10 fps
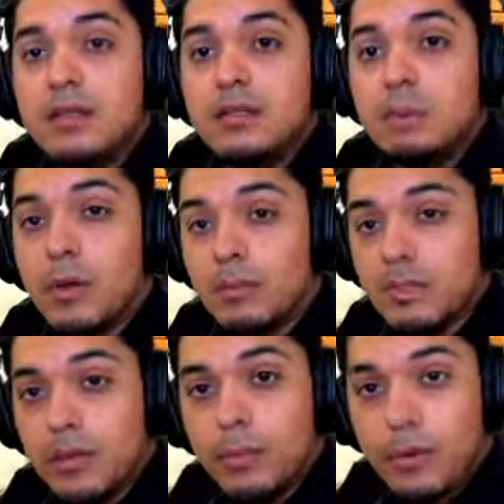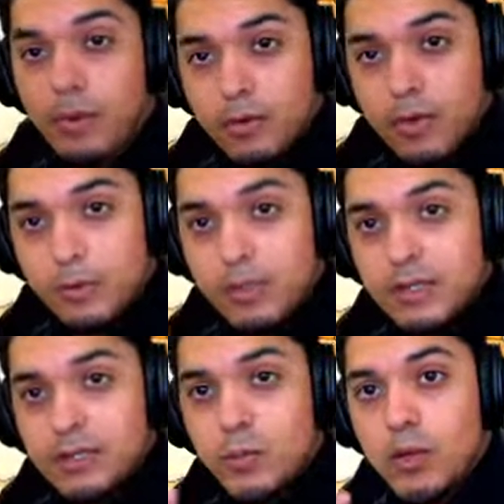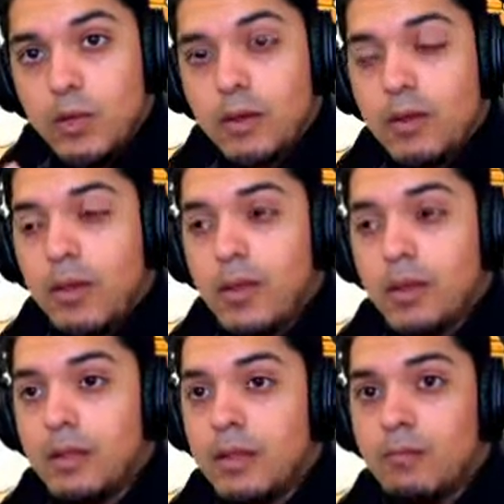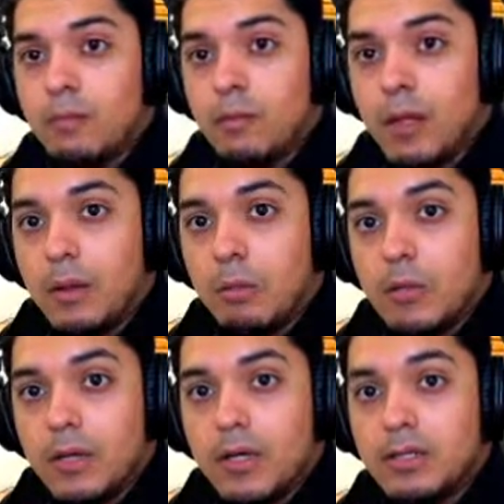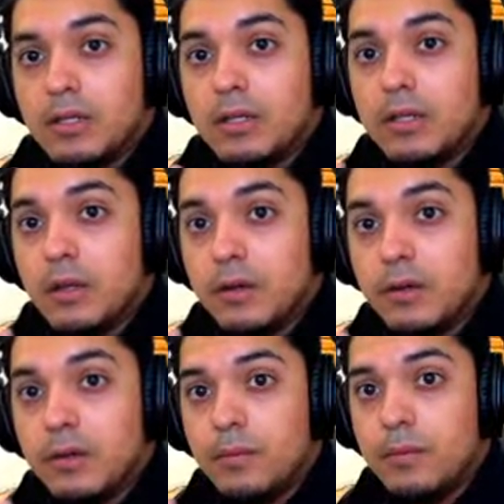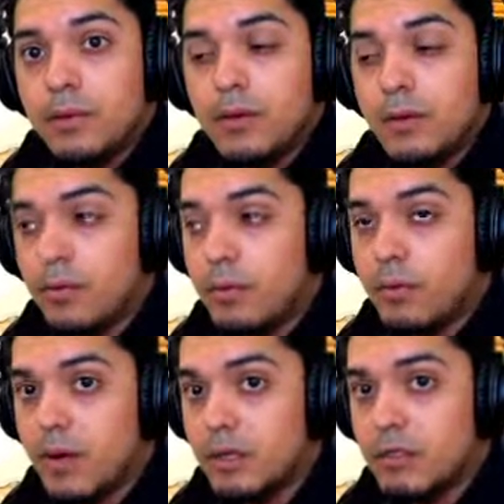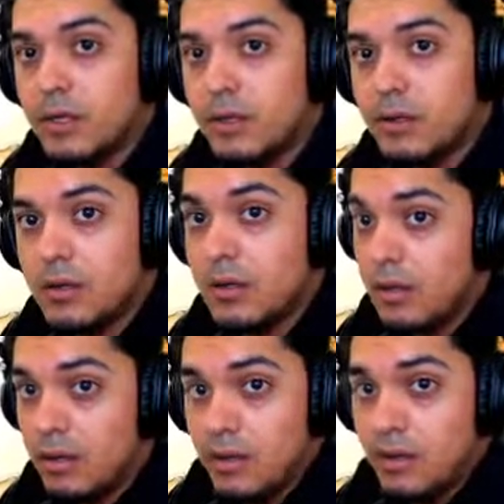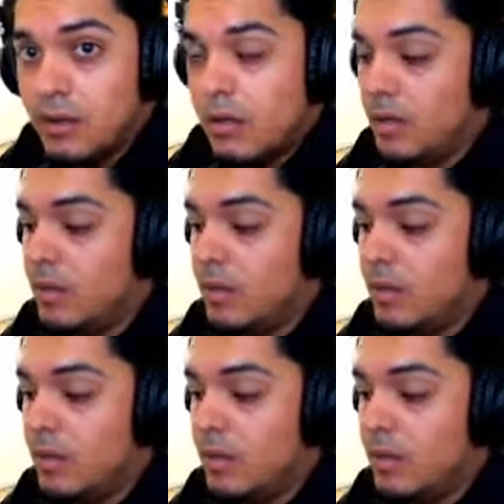probably start programming as well, and then we'll be potentially done with the whole project. I